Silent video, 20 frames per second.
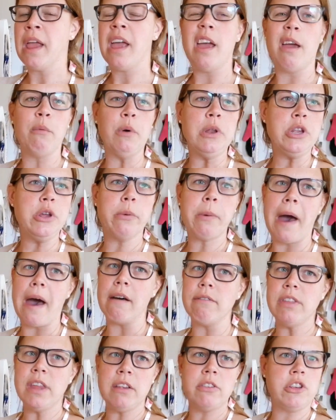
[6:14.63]
And when you
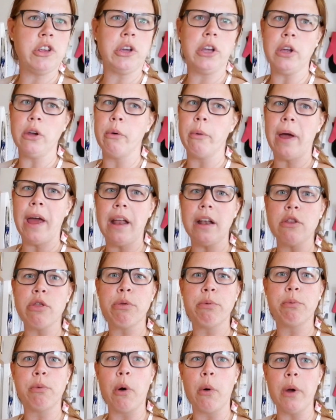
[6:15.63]
have this, you can go ahead
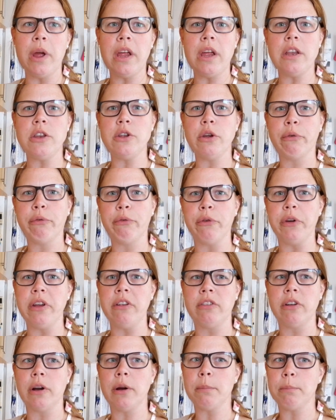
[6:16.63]
and throw it in your
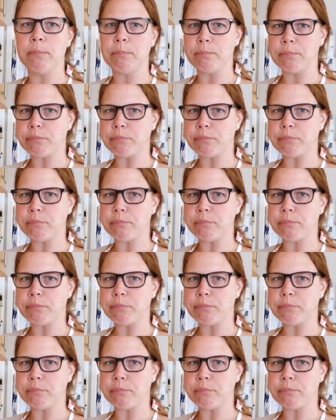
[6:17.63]
freezer,